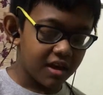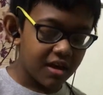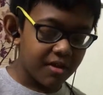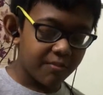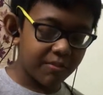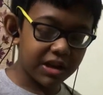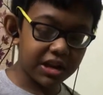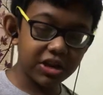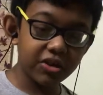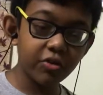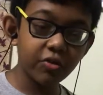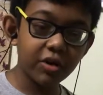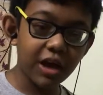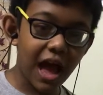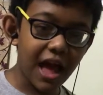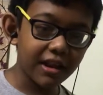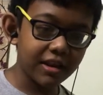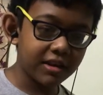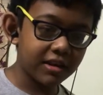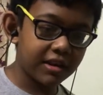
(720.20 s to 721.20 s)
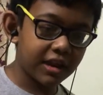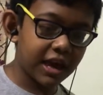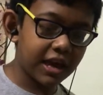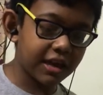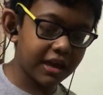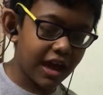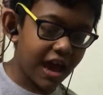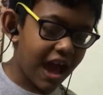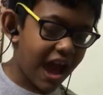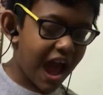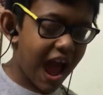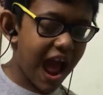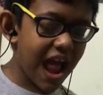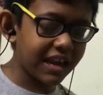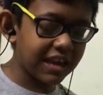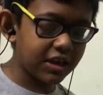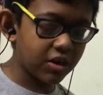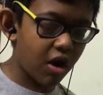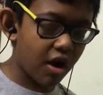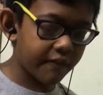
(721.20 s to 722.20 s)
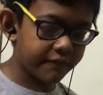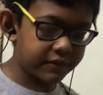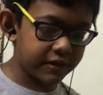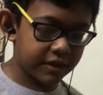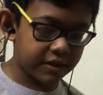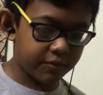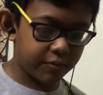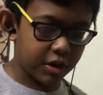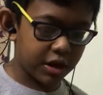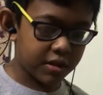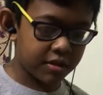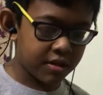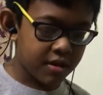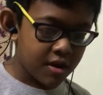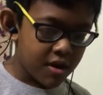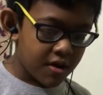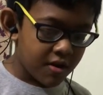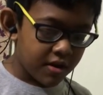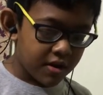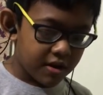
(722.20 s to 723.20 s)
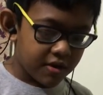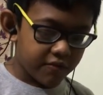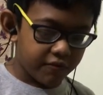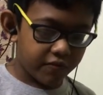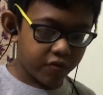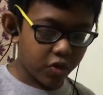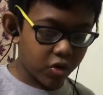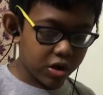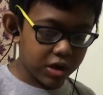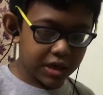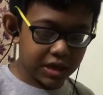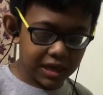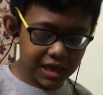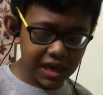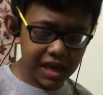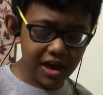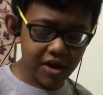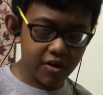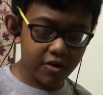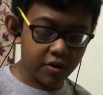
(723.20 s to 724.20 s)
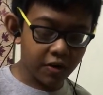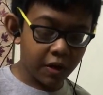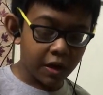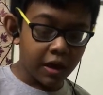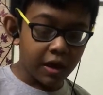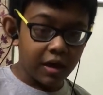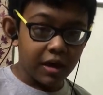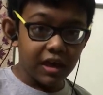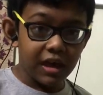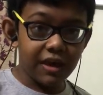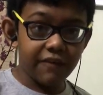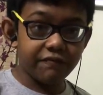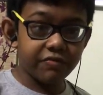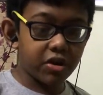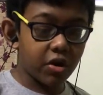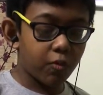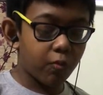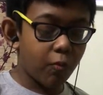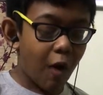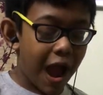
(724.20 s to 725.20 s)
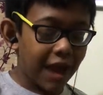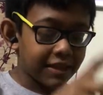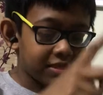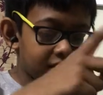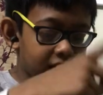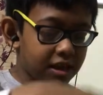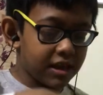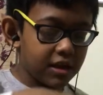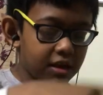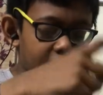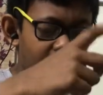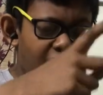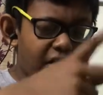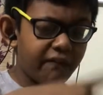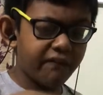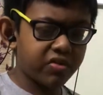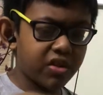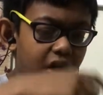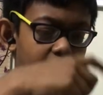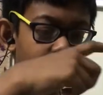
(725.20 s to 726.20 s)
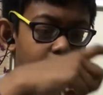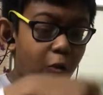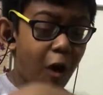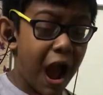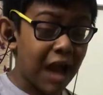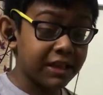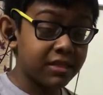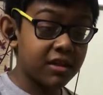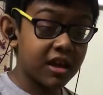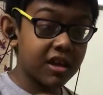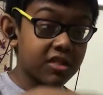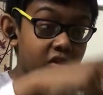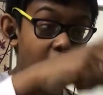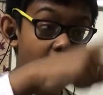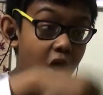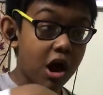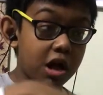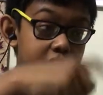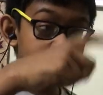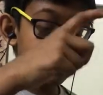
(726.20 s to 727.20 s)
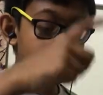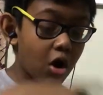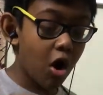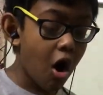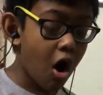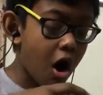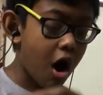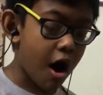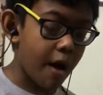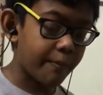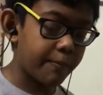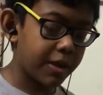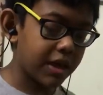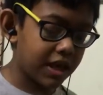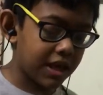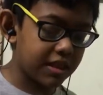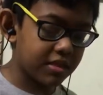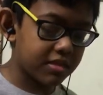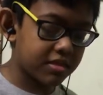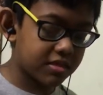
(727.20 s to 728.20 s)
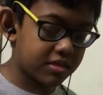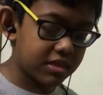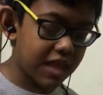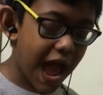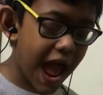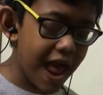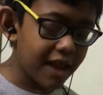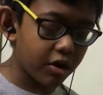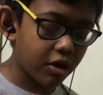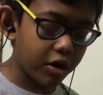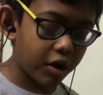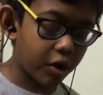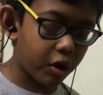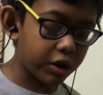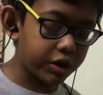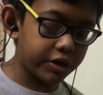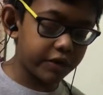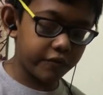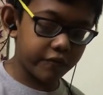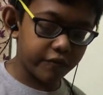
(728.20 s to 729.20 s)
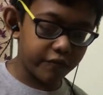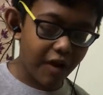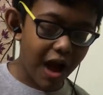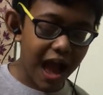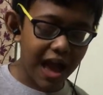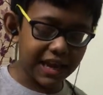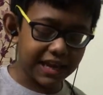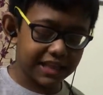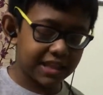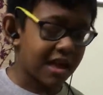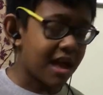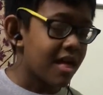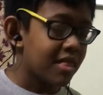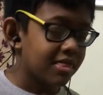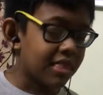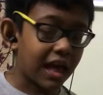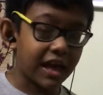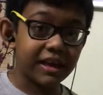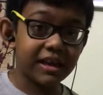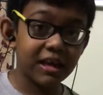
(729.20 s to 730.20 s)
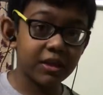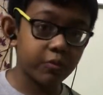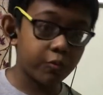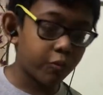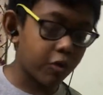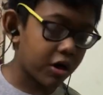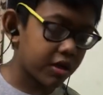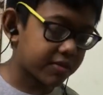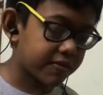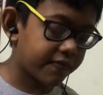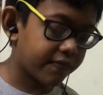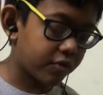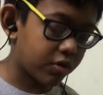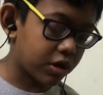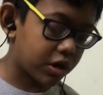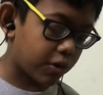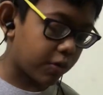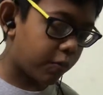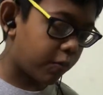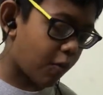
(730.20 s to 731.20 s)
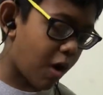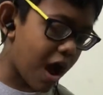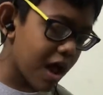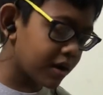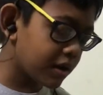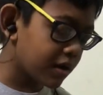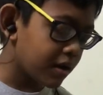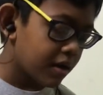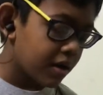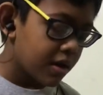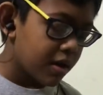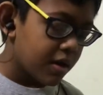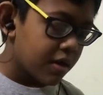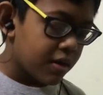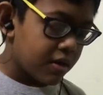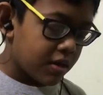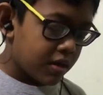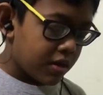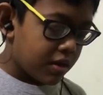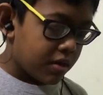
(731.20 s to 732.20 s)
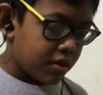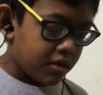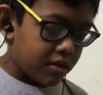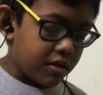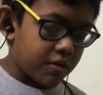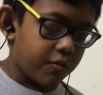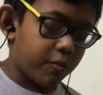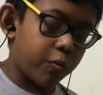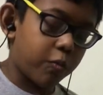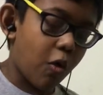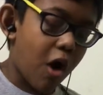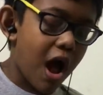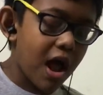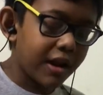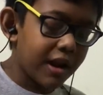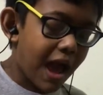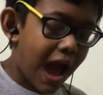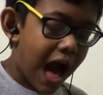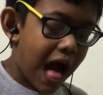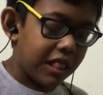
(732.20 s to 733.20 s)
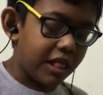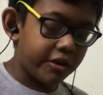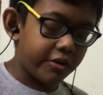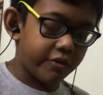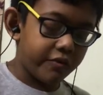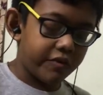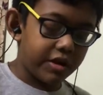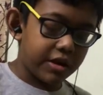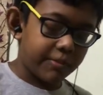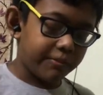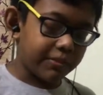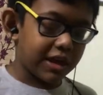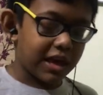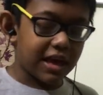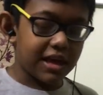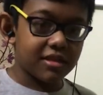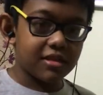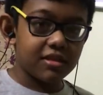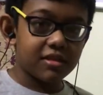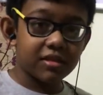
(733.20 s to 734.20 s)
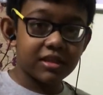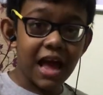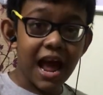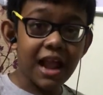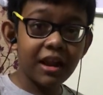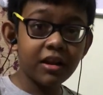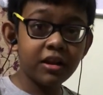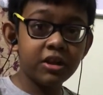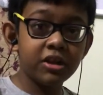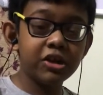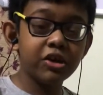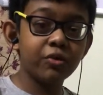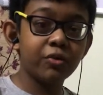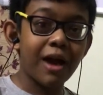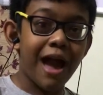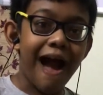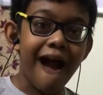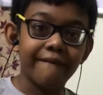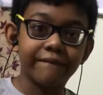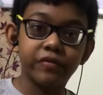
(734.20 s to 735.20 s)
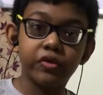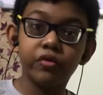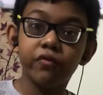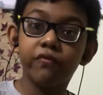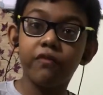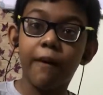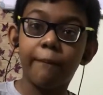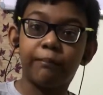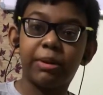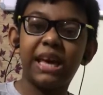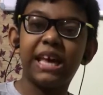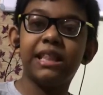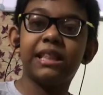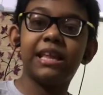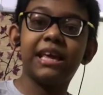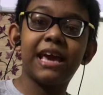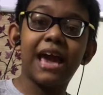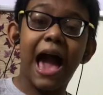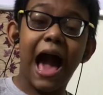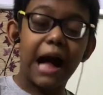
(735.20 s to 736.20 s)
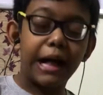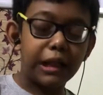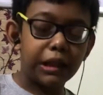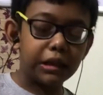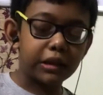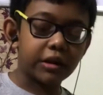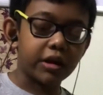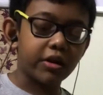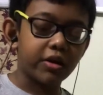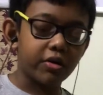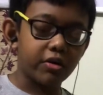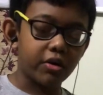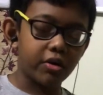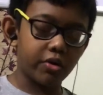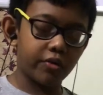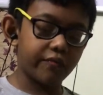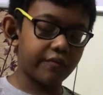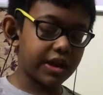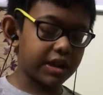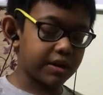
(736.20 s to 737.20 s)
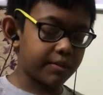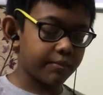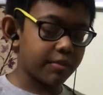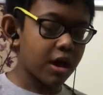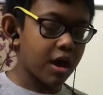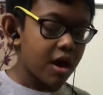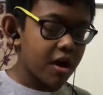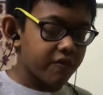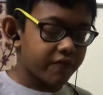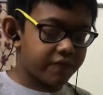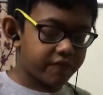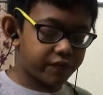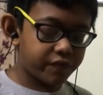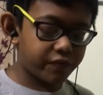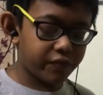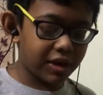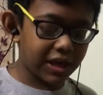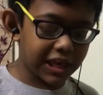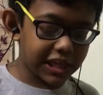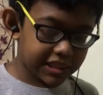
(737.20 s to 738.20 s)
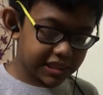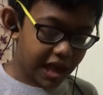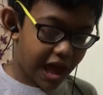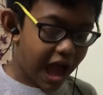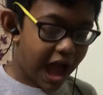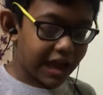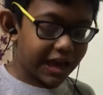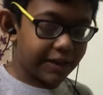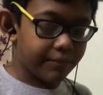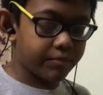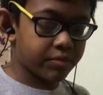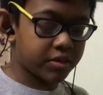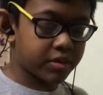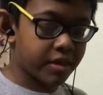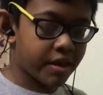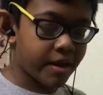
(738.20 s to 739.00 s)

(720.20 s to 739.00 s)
But you can take any of these ones. For here, if the white is on top instead on the right, like it was for the one algorithm case, then you have to repeat the algorithm 3 times.